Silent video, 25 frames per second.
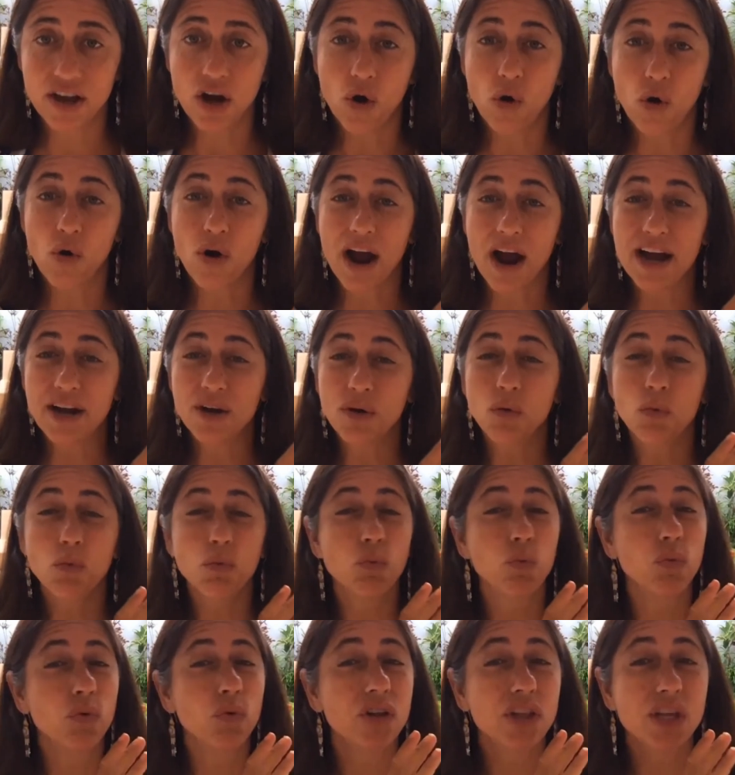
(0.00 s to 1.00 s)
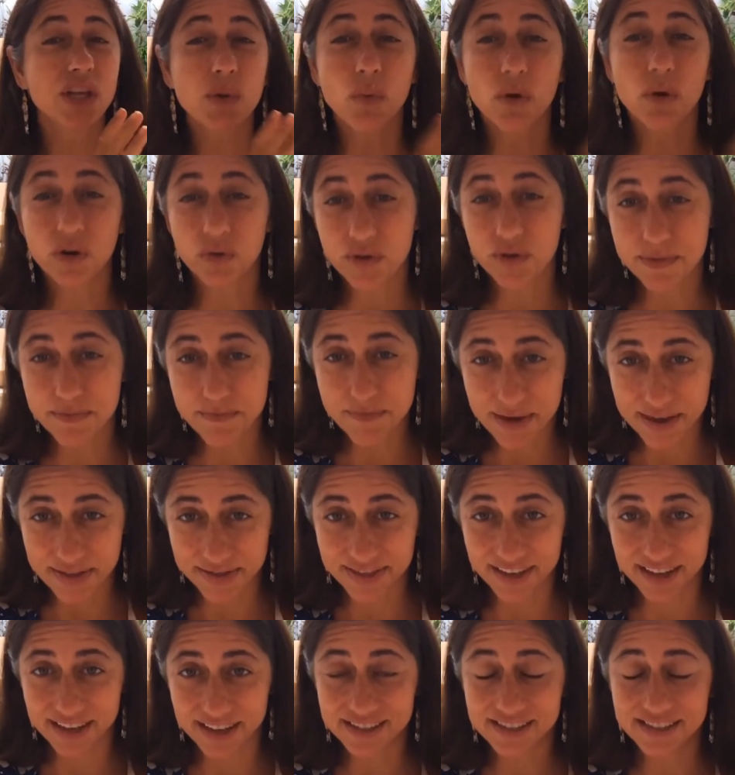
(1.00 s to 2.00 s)
Or I don't really want to
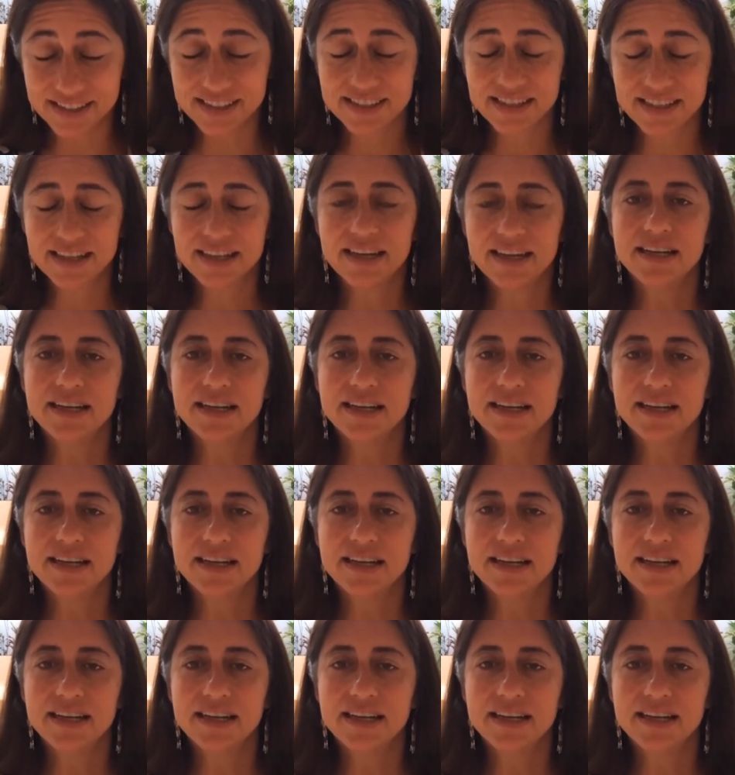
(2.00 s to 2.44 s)
admit this.